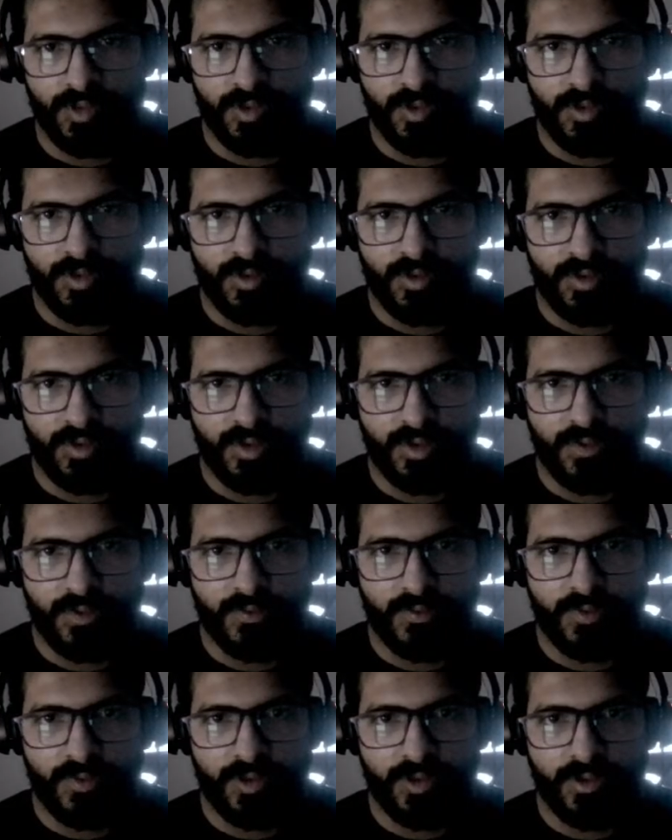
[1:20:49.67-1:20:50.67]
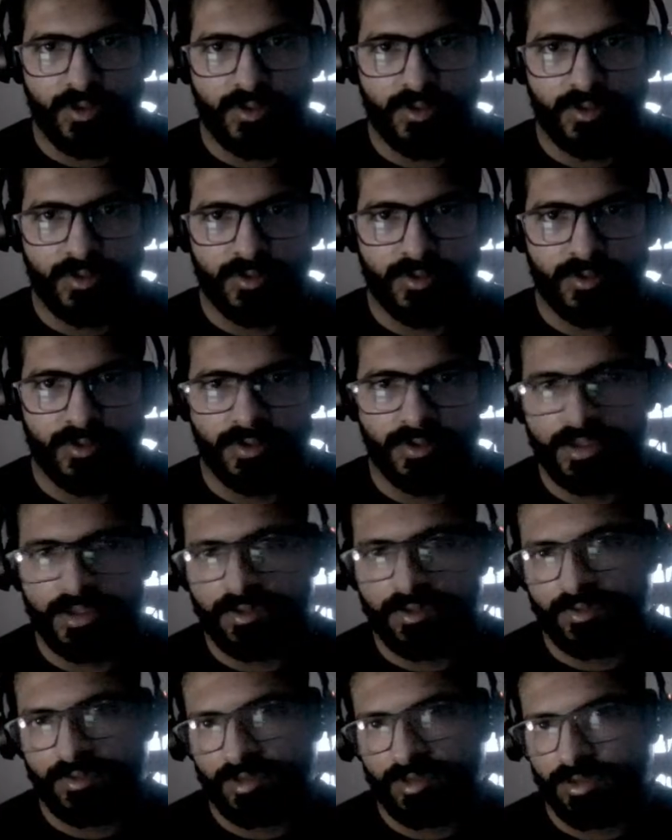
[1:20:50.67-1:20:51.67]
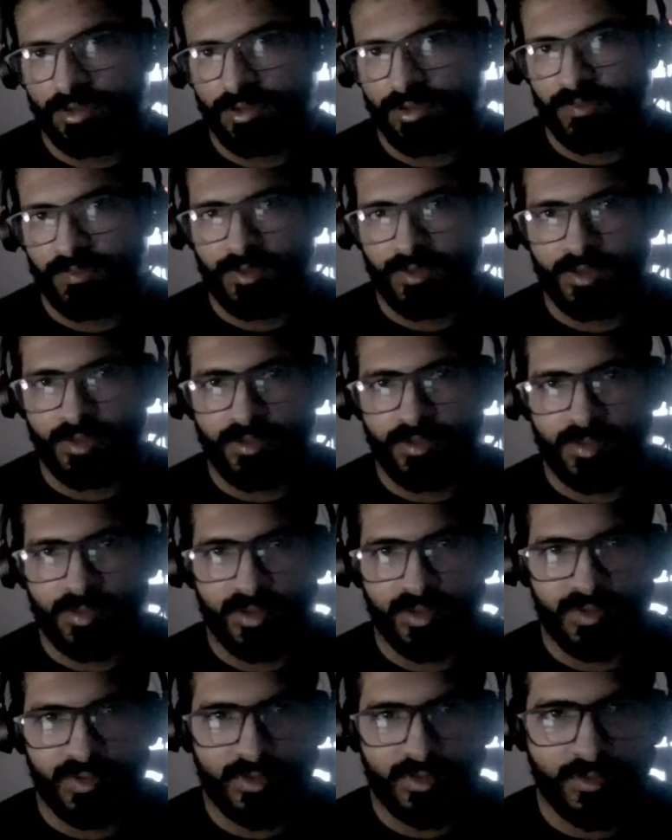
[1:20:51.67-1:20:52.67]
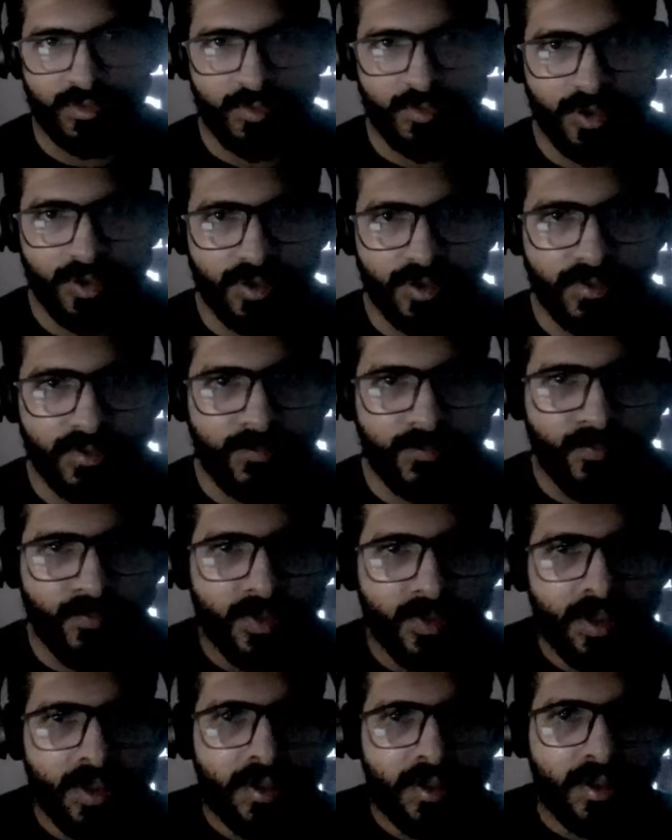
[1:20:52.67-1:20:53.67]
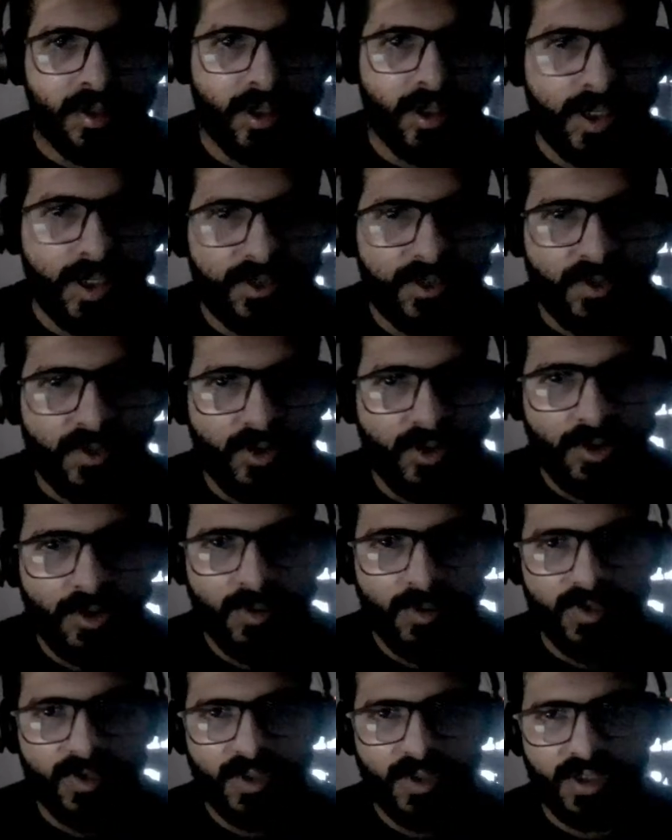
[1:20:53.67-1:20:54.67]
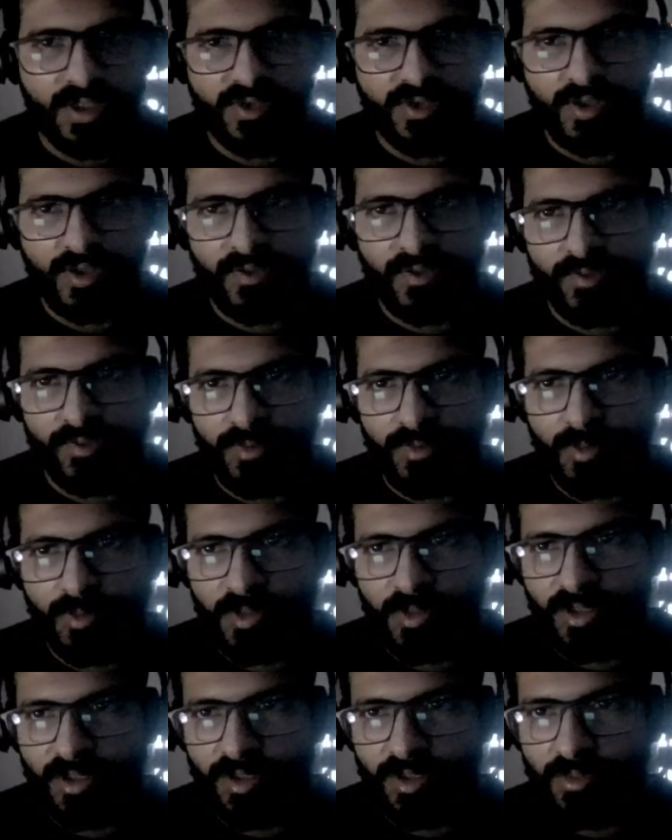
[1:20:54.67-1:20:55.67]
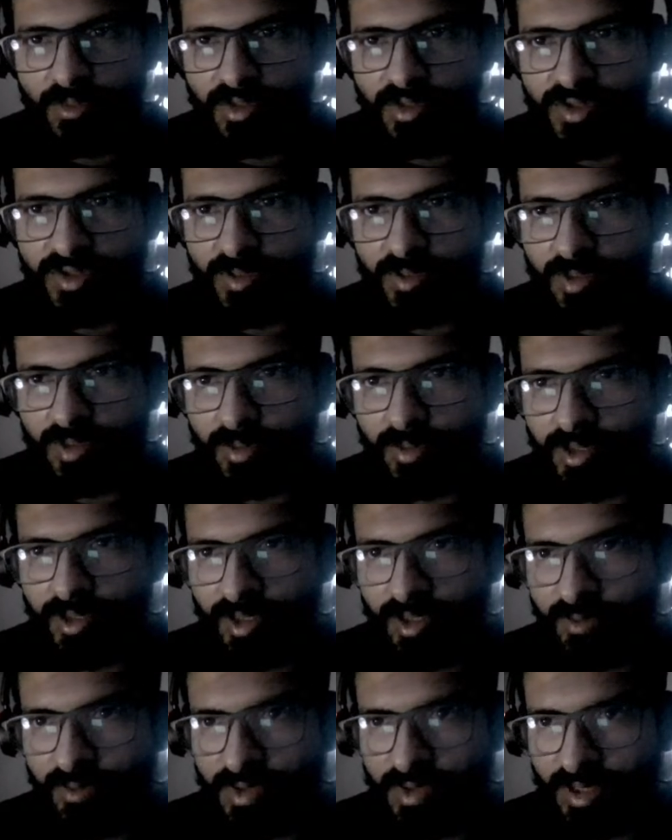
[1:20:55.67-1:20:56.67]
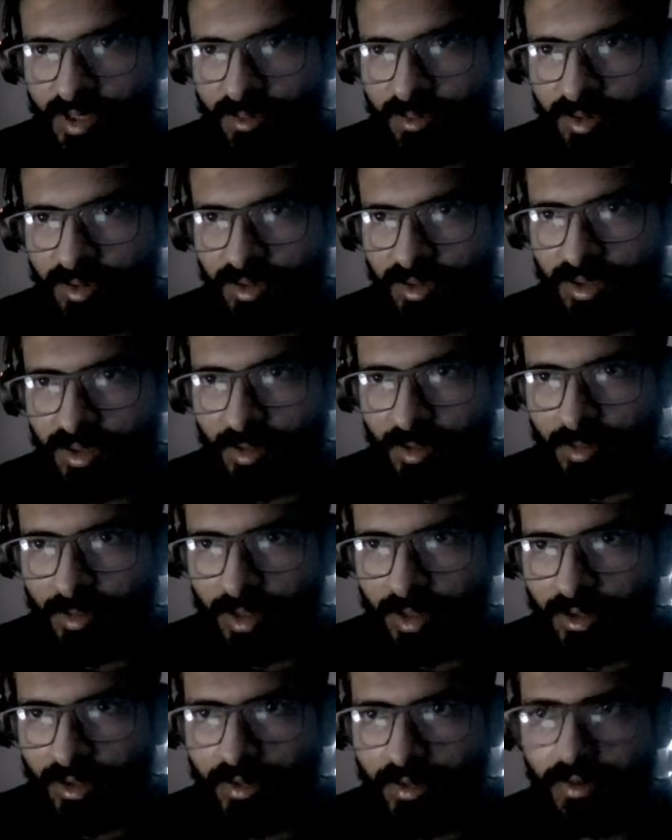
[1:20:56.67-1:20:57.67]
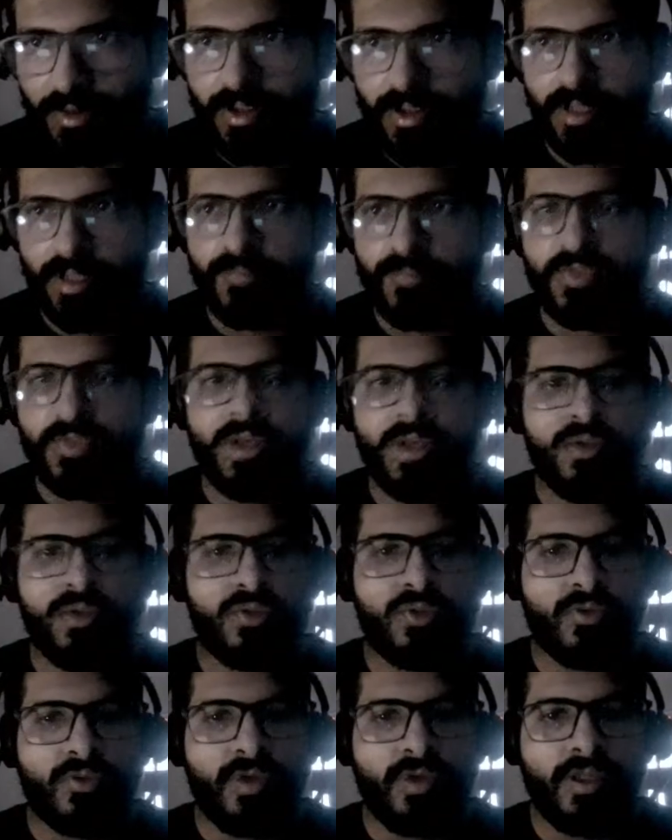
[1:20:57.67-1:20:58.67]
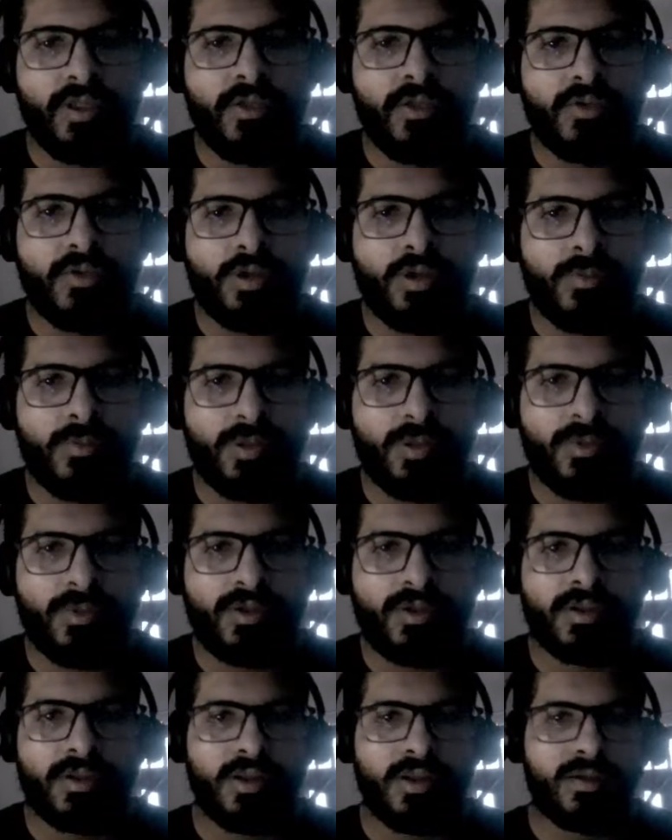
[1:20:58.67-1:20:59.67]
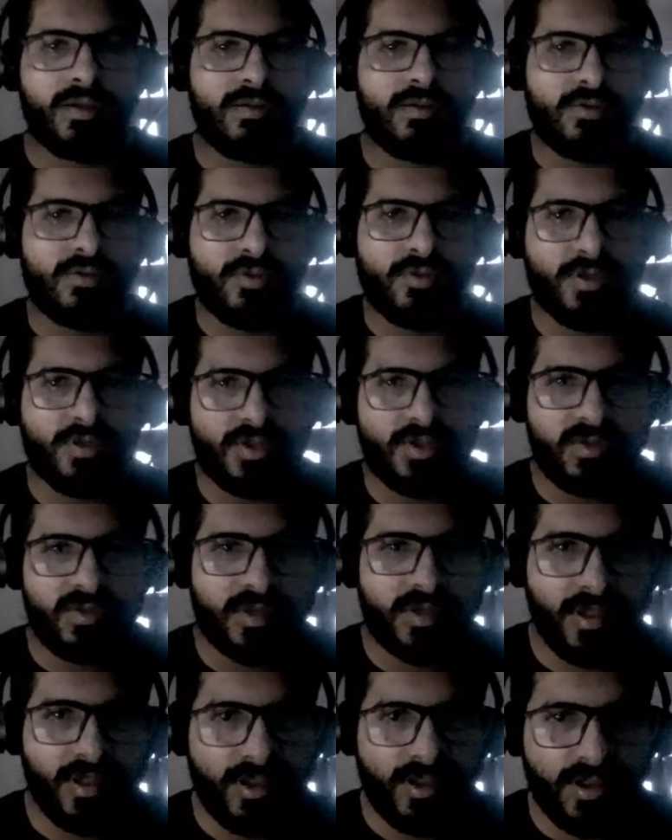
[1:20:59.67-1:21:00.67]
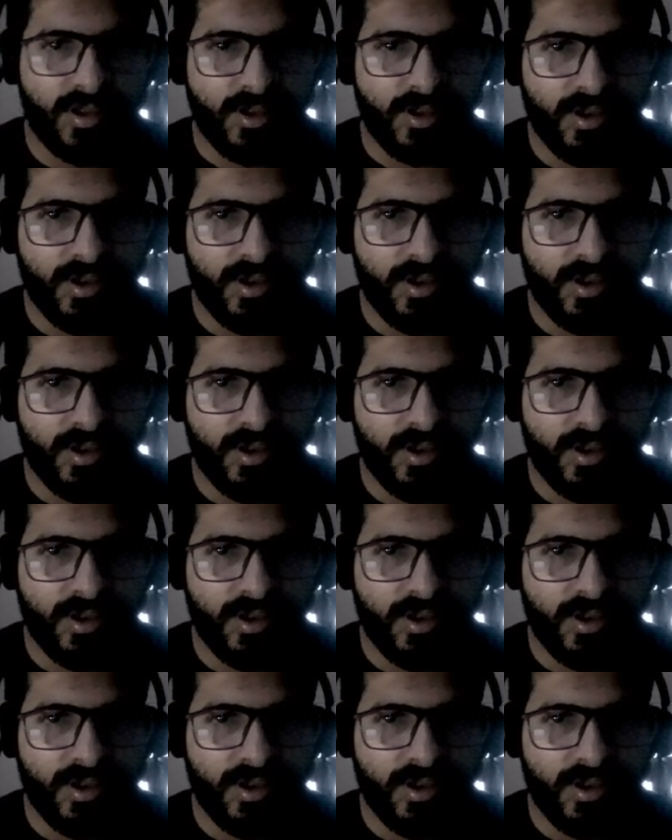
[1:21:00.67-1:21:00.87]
instead of going through that difficult process. What is class anonymous class derived from comparator must implement abstract method compare. Okay, so we need to implement that. So we just click here